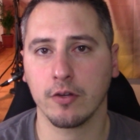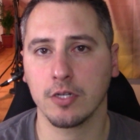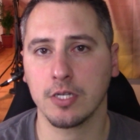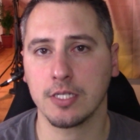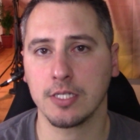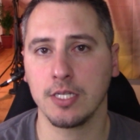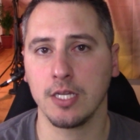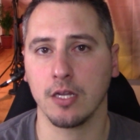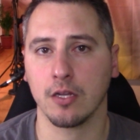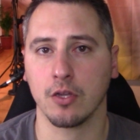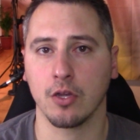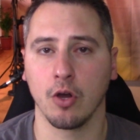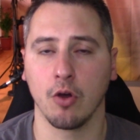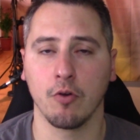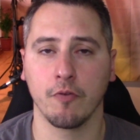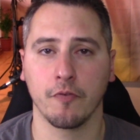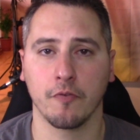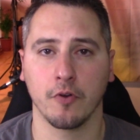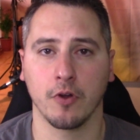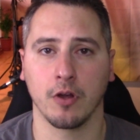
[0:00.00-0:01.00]
see it go
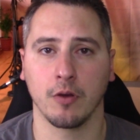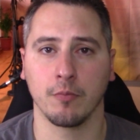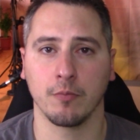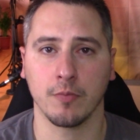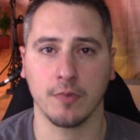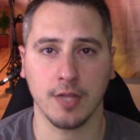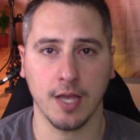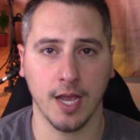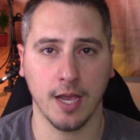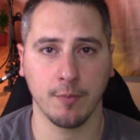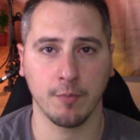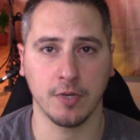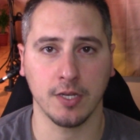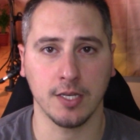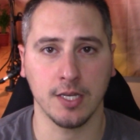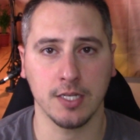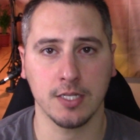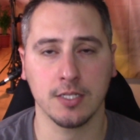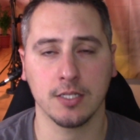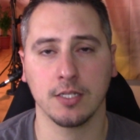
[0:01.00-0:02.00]
from time and
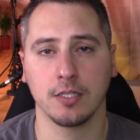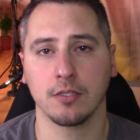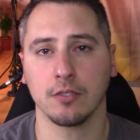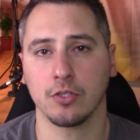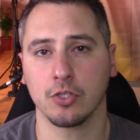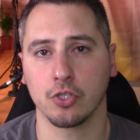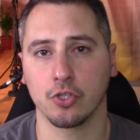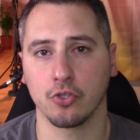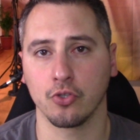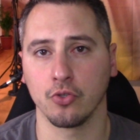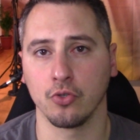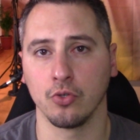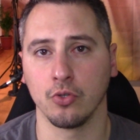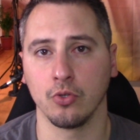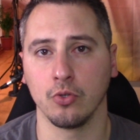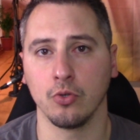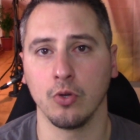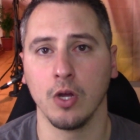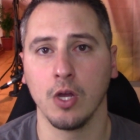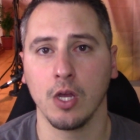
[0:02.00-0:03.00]
distance
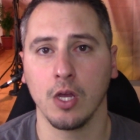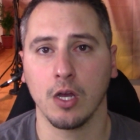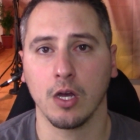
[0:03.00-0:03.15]
to